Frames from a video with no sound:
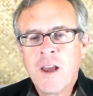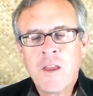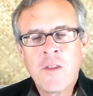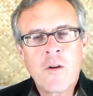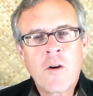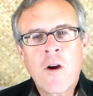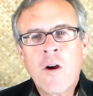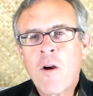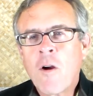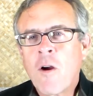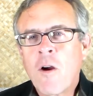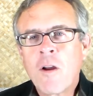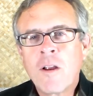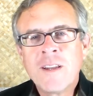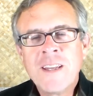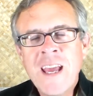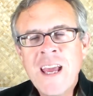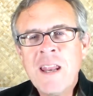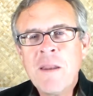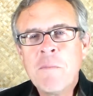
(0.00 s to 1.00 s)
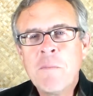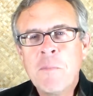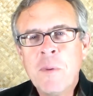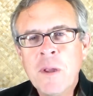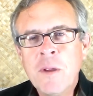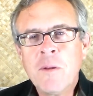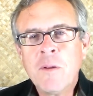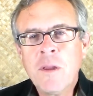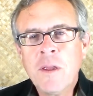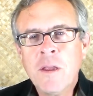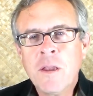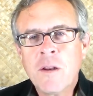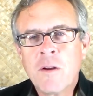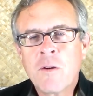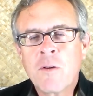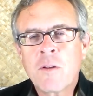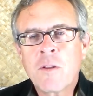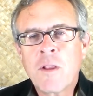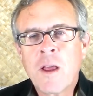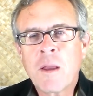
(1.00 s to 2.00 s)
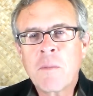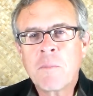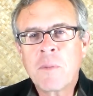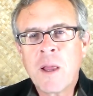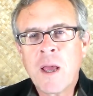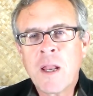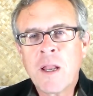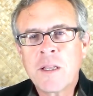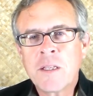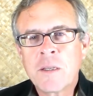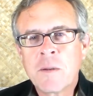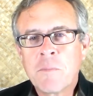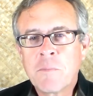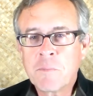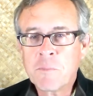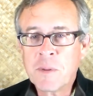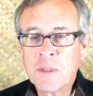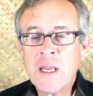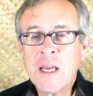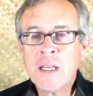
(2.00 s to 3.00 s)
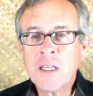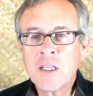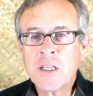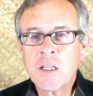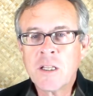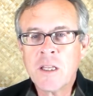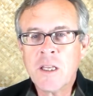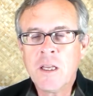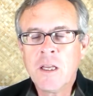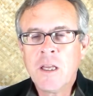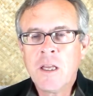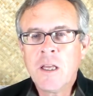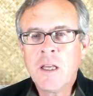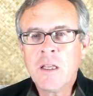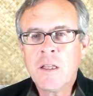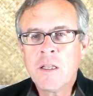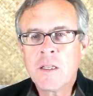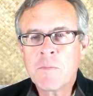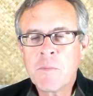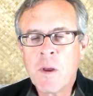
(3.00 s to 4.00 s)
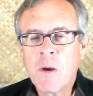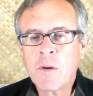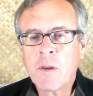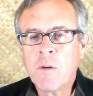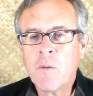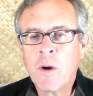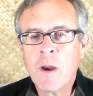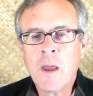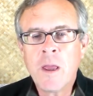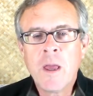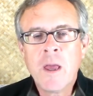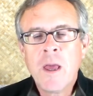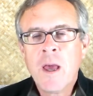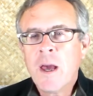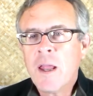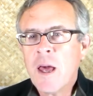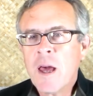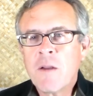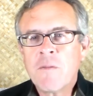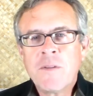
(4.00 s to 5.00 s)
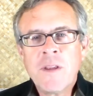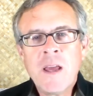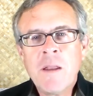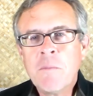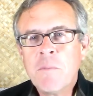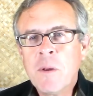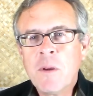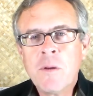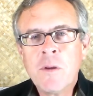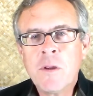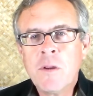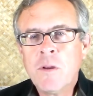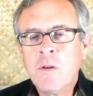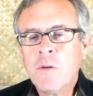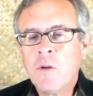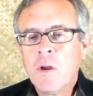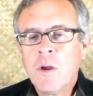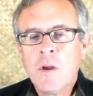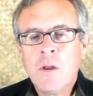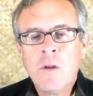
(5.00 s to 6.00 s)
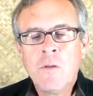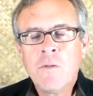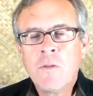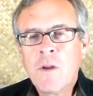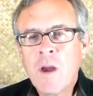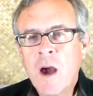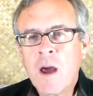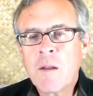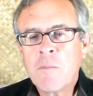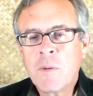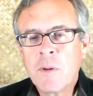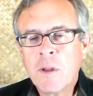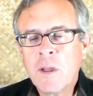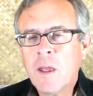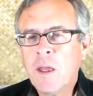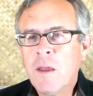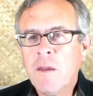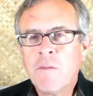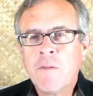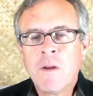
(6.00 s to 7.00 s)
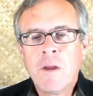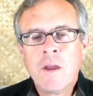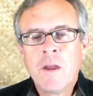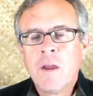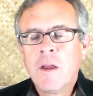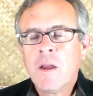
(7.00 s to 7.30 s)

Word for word: And there are ten billion Earth-like planets potentially in this Milky Way. And out of ten billion, you, you've got to believe